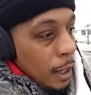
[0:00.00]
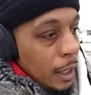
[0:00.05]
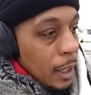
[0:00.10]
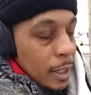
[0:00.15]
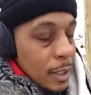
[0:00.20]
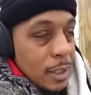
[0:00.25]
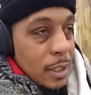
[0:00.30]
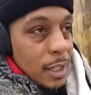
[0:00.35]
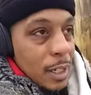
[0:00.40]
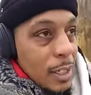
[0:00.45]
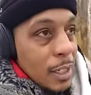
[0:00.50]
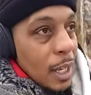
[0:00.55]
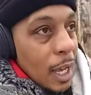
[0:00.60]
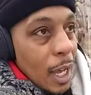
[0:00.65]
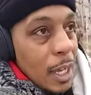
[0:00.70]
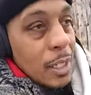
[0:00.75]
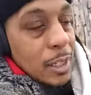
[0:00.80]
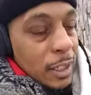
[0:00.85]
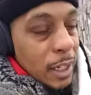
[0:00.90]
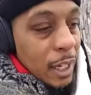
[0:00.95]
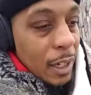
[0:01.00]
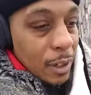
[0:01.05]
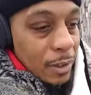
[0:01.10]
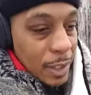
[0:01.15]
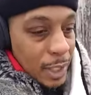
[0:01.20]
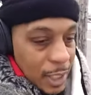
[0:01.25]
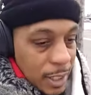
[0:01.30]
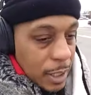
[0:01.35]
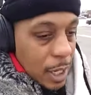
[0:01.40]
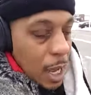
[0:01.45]
it's just us
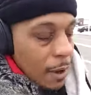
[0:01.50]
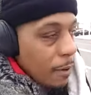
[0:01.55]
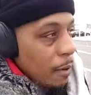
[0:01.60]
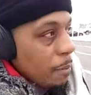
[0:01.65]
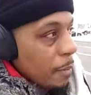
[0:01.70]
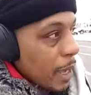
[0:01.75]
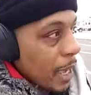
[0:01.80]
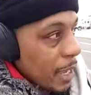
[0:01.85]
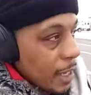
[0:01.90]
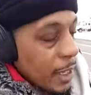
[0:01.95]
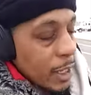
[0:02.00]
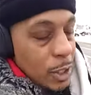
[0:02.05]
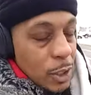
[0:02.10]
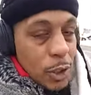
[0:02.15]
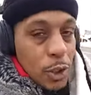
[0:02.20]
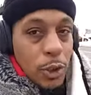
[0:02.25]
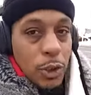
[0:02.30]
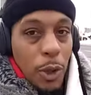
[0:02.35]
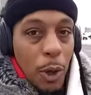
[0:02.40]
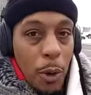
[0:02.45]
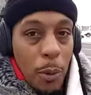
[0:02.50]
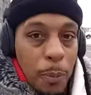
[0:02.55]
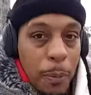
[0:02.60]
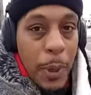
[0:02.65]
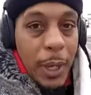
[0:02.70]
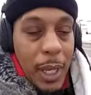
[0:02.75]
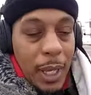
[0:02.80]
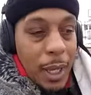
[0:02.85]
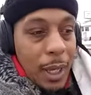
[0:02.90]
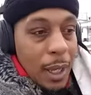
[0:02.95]
killing each other, man. It's
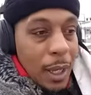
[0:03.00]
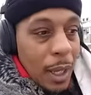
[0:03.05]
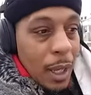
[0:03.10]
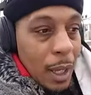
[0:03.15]
stupid.